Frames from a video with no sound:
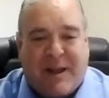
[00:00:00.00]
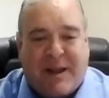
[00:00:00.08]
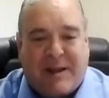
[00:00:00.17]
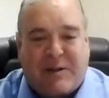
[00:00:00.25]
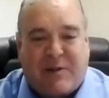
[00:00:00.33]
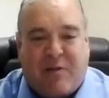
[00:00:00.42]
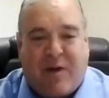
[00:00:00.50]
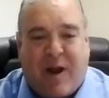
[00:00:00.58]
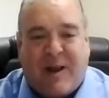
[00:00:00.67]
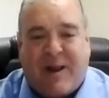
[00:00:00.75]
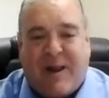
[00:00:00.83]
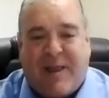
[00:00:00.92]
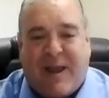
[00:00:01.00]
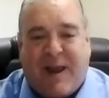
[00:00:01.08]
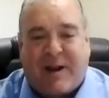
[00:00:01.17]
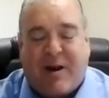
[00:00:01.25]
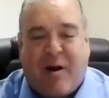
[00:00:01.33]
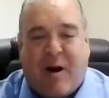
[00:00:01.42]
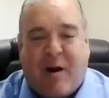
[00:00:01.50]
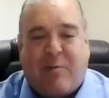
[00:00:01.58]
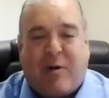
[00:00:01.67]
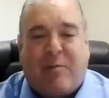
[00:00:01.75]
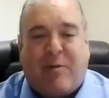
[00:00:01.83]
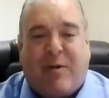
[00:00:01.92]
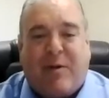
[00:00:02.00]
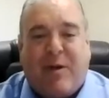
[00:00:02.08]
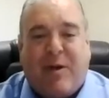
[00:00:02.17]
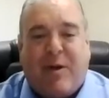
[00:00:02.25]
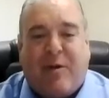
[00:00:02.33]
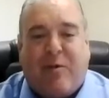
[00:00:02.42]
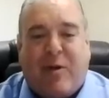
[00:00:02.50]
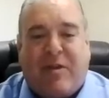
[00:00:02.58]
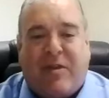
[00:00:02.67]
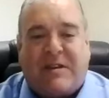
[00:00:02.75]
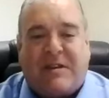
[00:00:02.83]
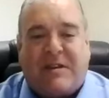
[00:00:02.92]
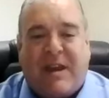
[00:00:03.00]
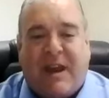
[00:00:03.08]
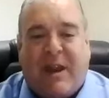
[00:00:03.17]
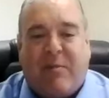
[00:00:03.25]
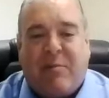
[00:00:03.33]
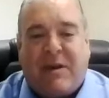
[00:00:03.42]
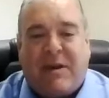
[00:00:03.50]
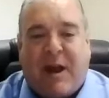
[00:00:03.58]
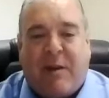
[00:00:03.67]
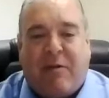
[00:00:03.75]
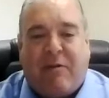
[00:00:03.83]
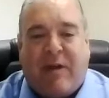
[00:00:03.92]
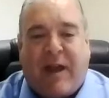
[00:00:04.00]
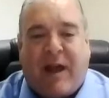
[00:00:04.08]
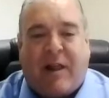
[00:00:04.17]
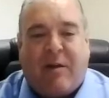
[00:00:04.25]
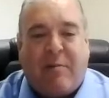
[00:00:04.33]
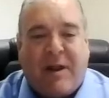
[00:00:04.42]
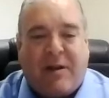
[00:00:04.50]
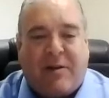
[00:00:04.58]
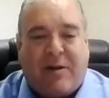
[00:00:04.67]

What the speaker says: is finding that comparable with the same type of element